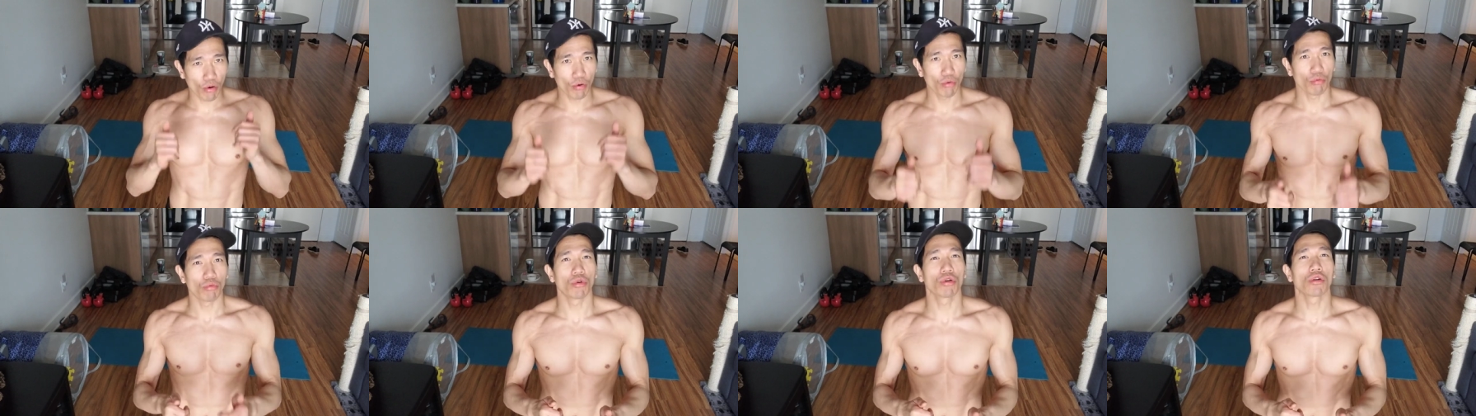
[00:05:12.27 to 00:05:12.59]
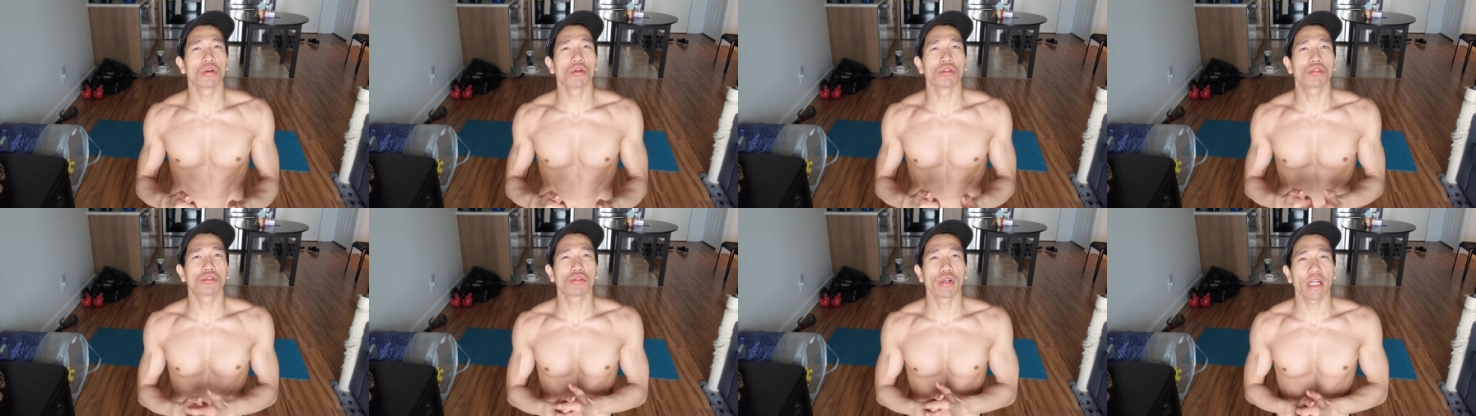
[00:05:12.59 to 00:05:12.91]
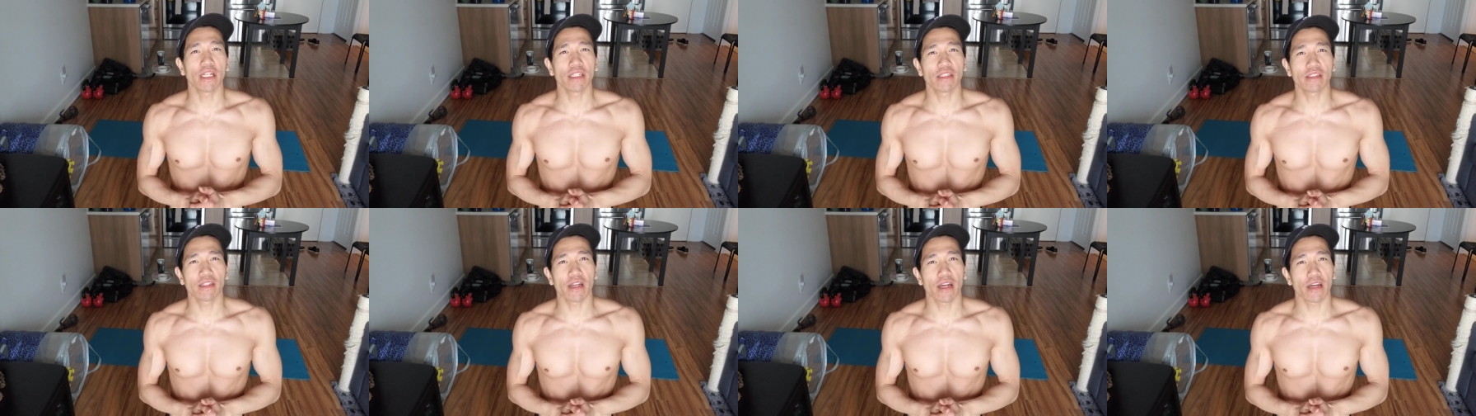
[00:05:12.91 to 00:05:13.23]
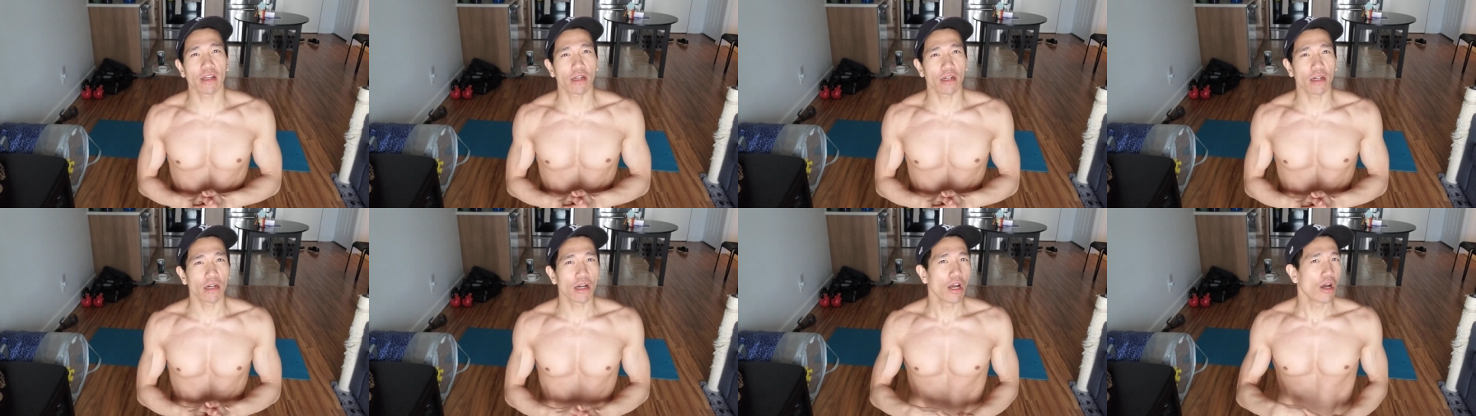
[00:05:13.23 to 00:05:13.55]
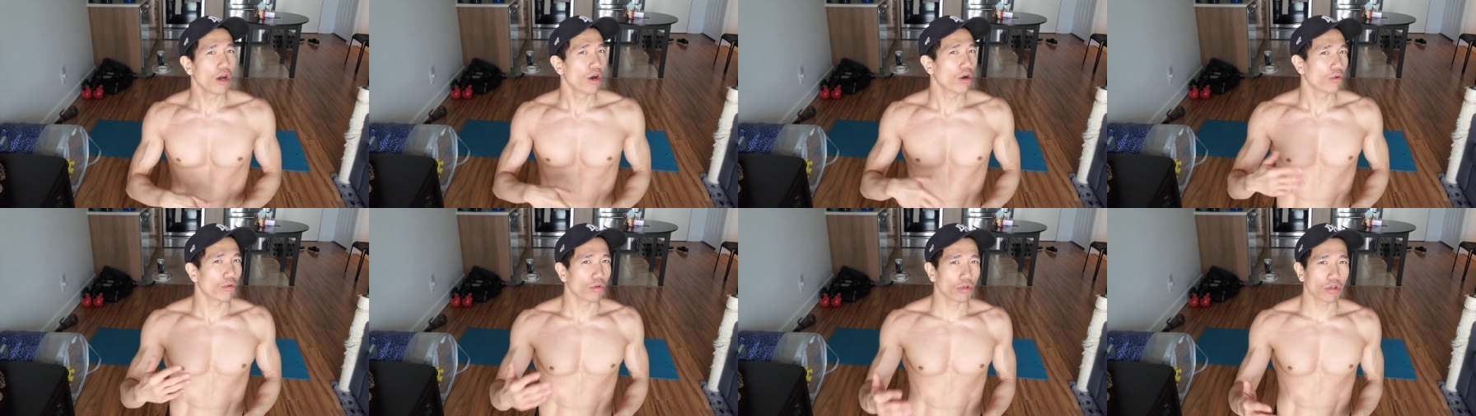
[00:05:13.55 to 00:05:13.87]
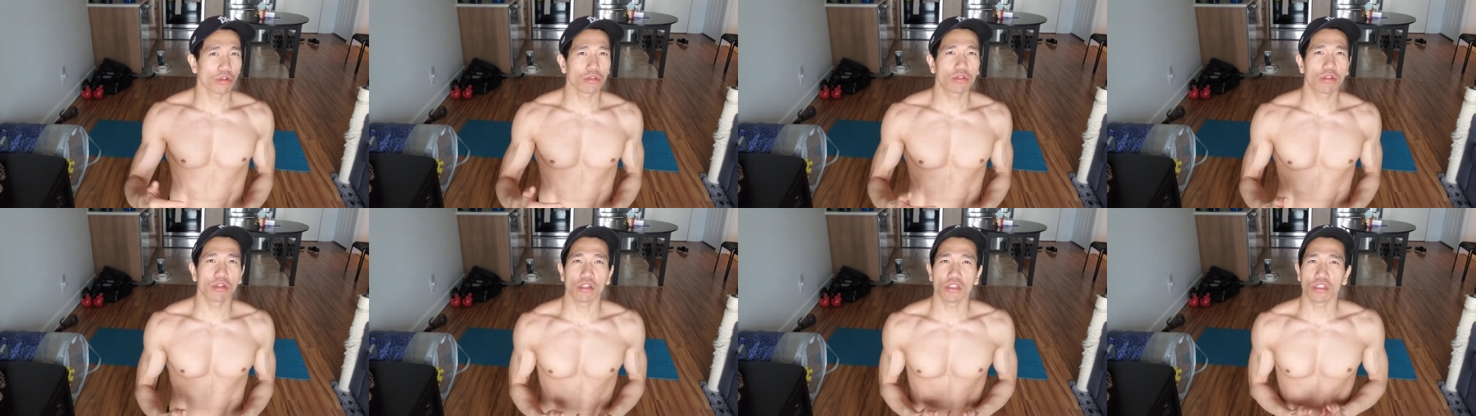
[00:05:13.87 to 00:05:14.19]
We'll go train together, we'll
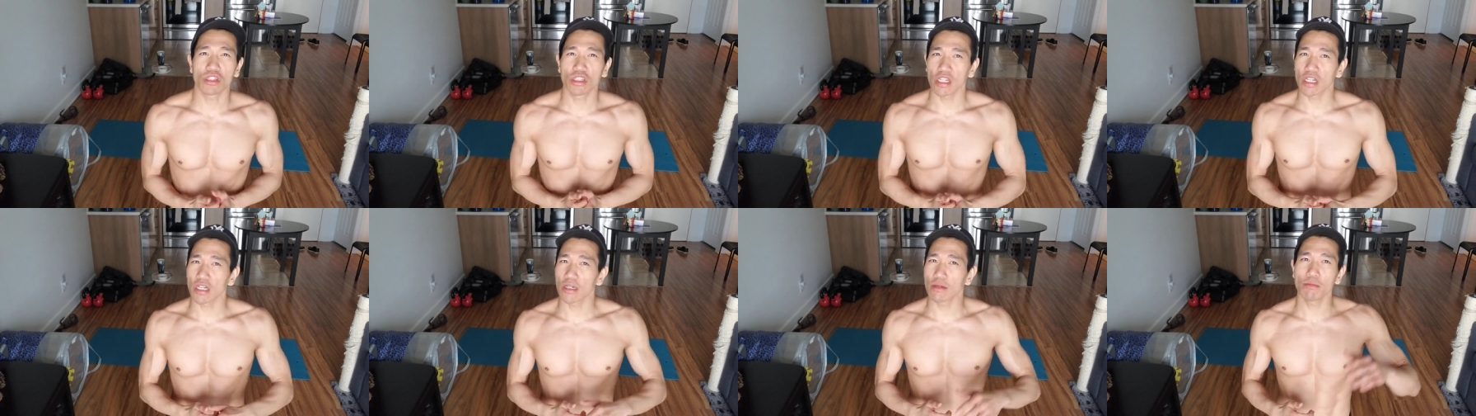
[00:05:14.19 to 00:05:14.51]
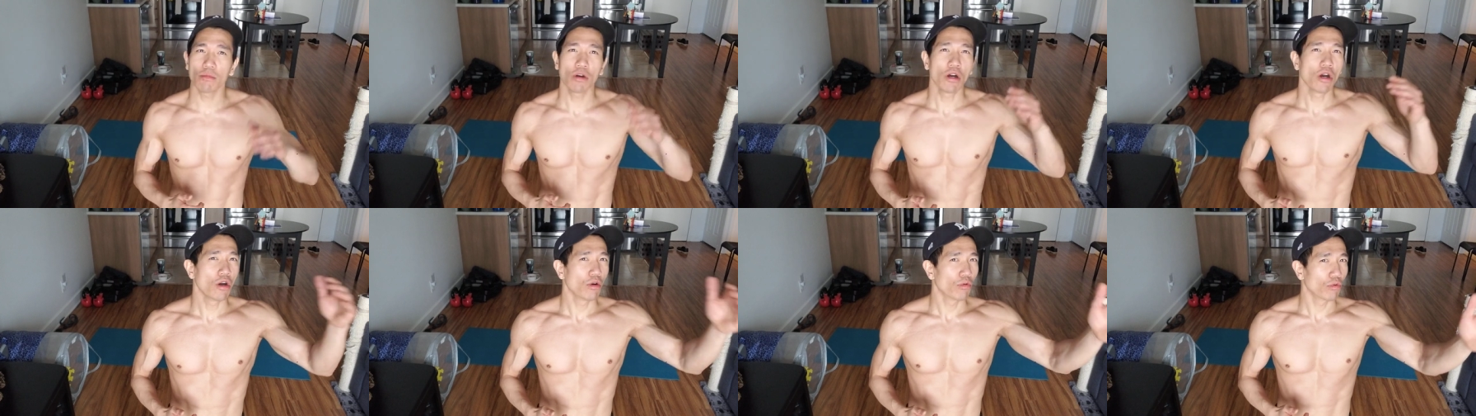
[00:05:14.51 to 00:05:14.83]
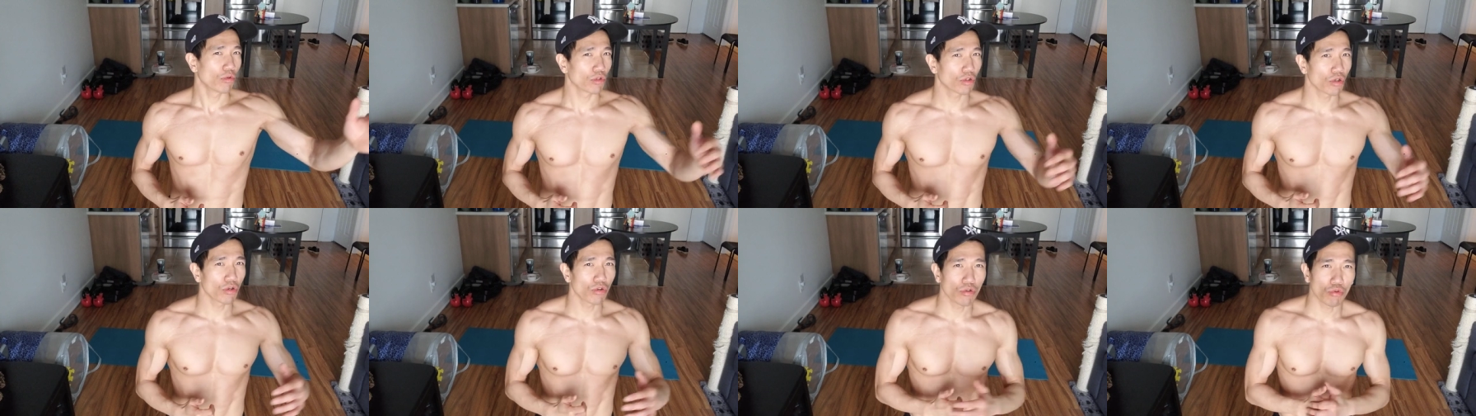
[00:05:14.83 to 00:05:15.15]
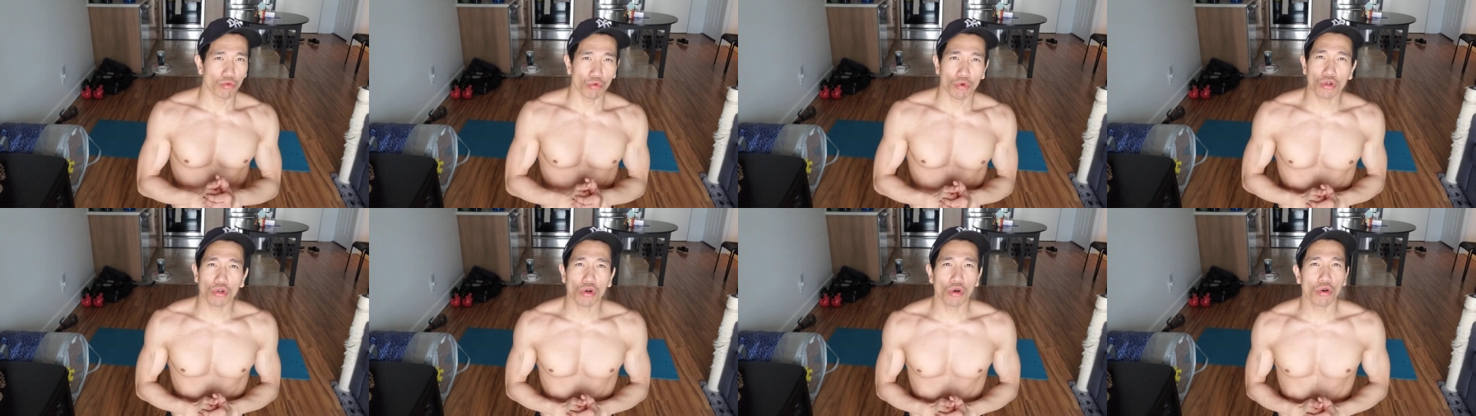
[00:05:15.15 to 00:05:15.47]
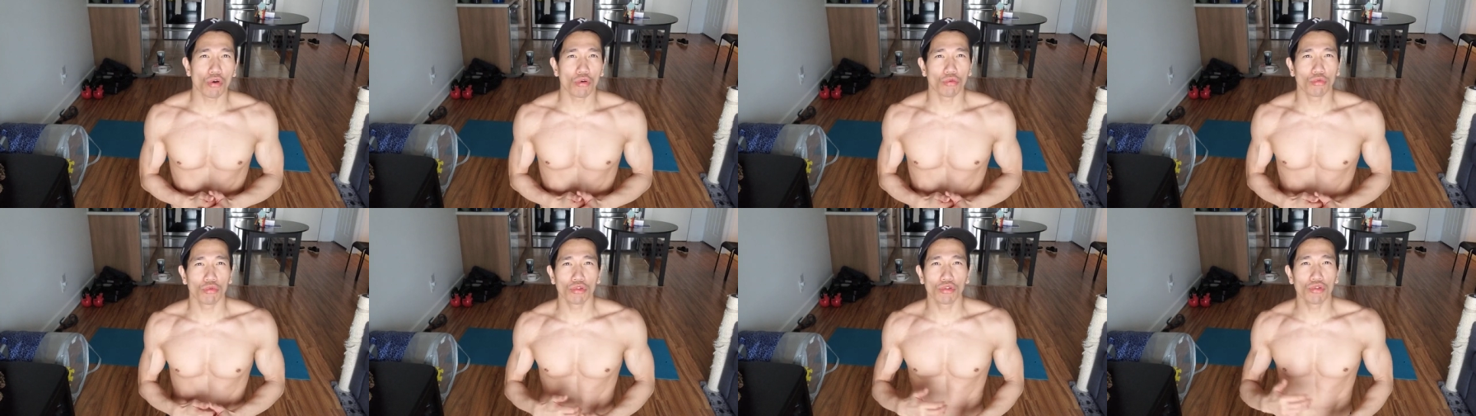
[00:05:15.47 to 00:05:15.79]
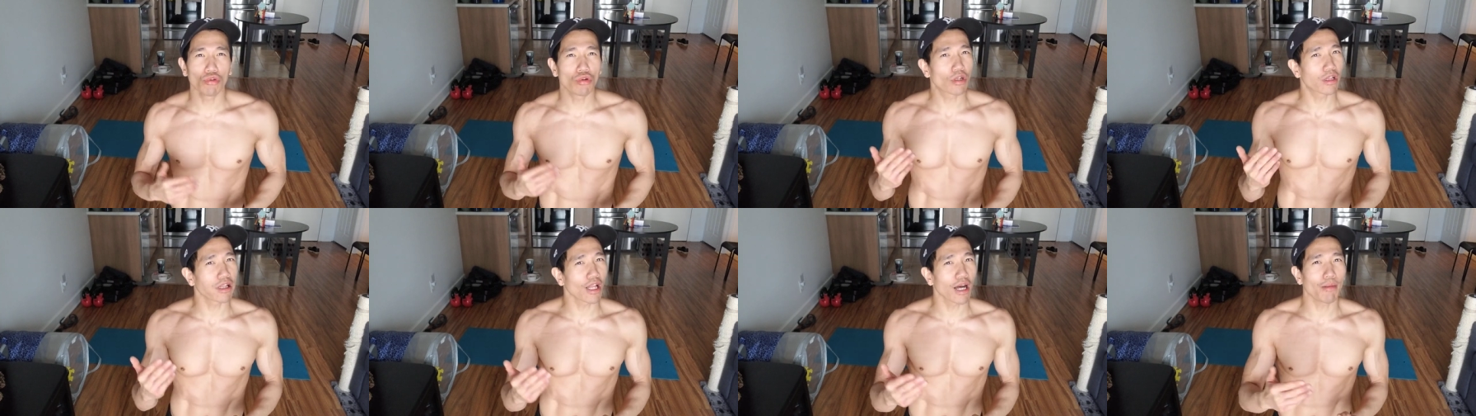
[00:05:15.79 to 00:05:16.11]
go to the gym, we'll go, we'll go, we'll
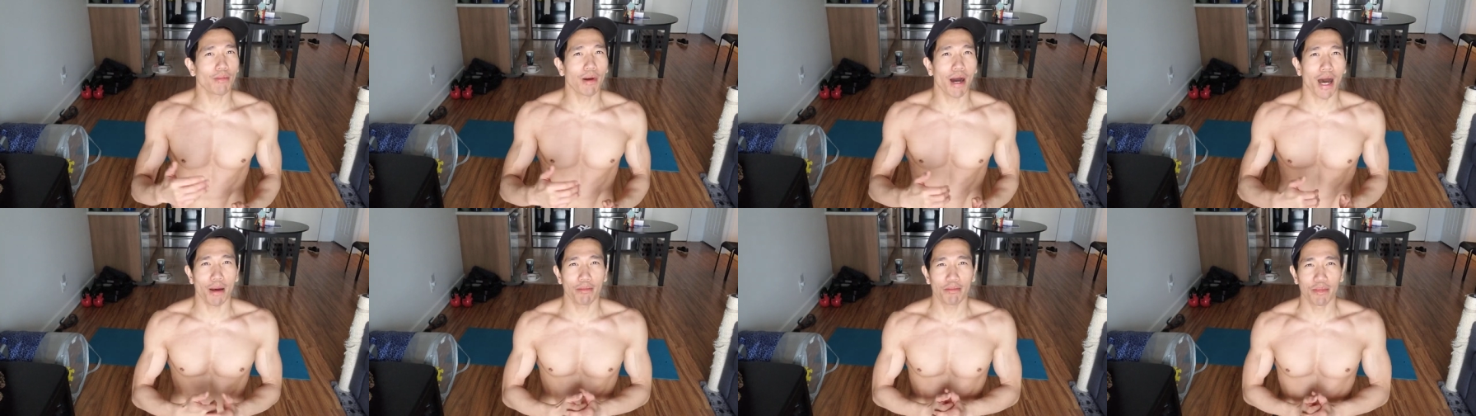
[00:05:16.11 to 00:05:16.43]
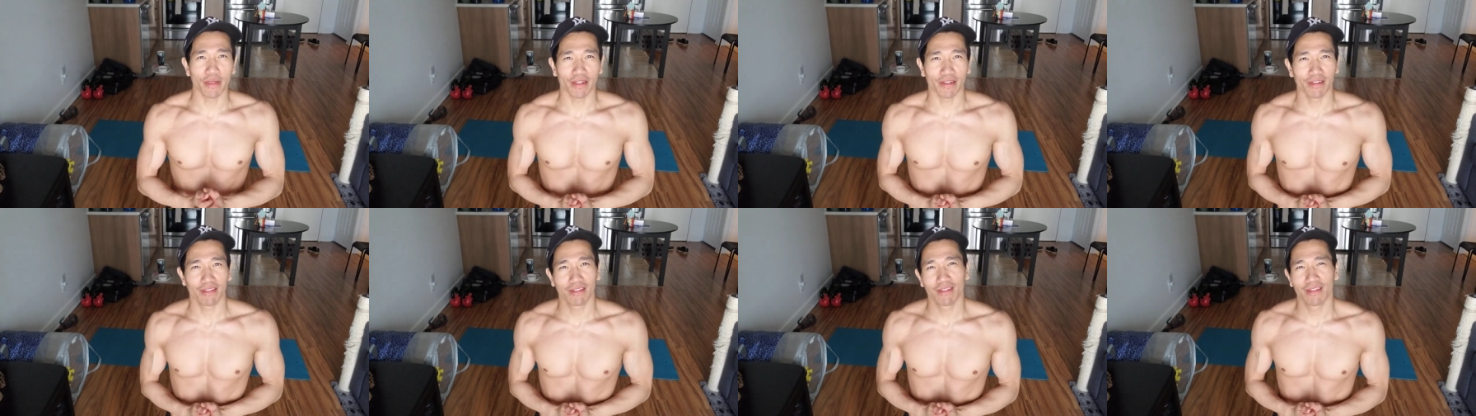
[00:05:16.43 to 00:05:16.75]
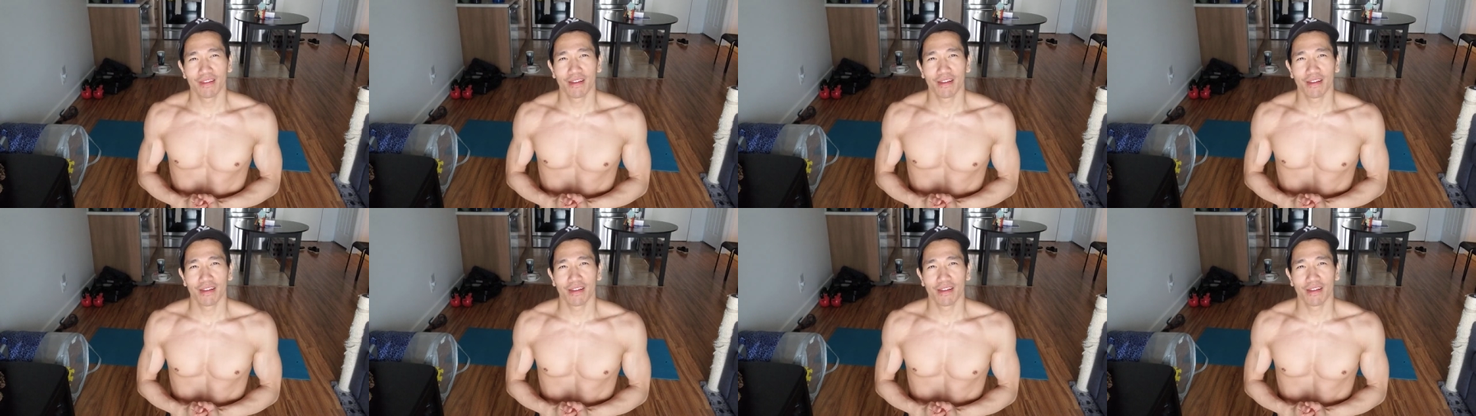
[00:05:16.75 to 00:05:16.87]
do club hopping.